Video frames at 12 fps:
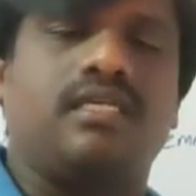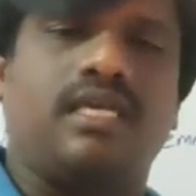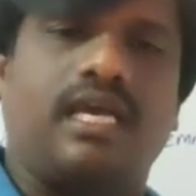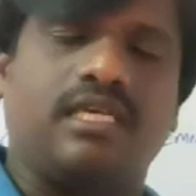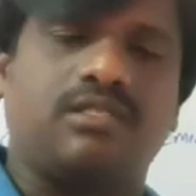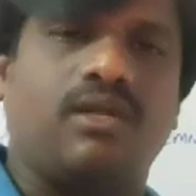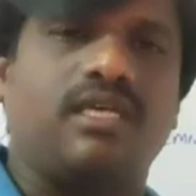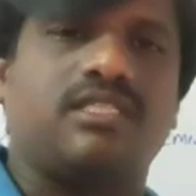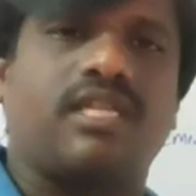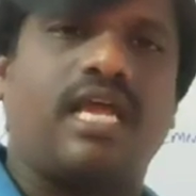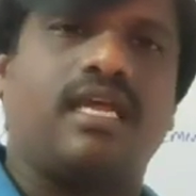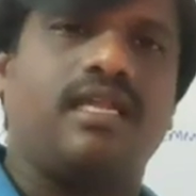isosceles
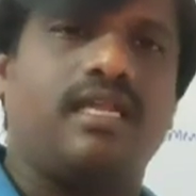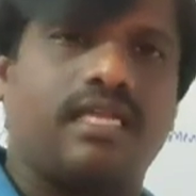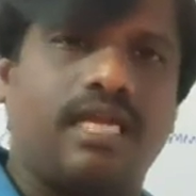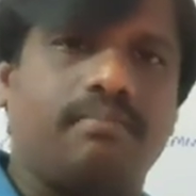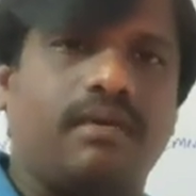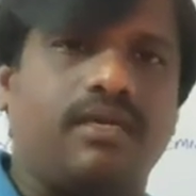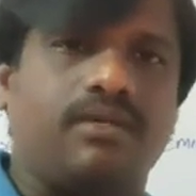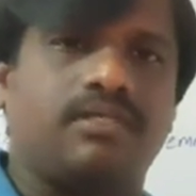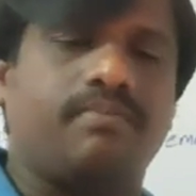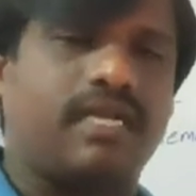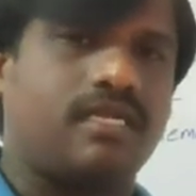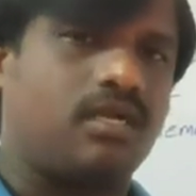triangle, it can be
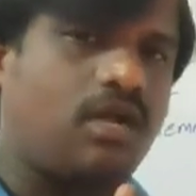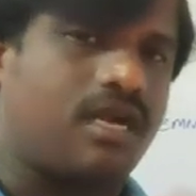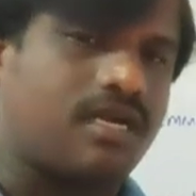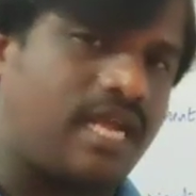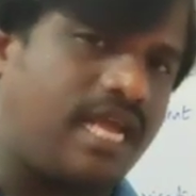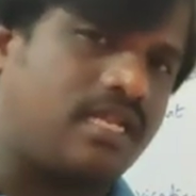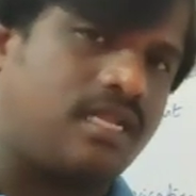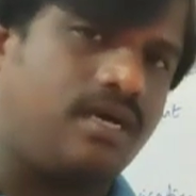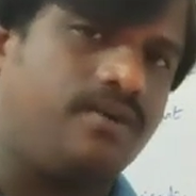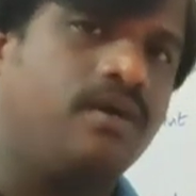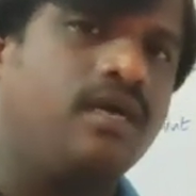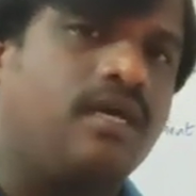used, but not right
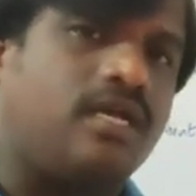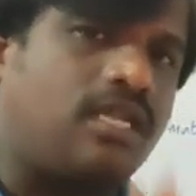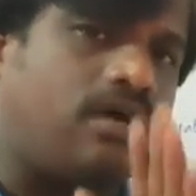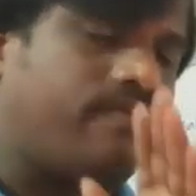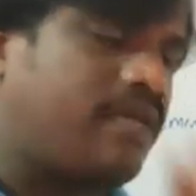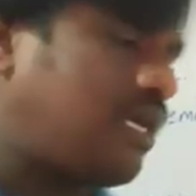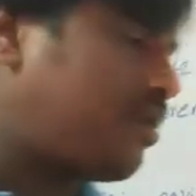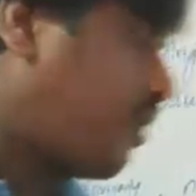now. Now we are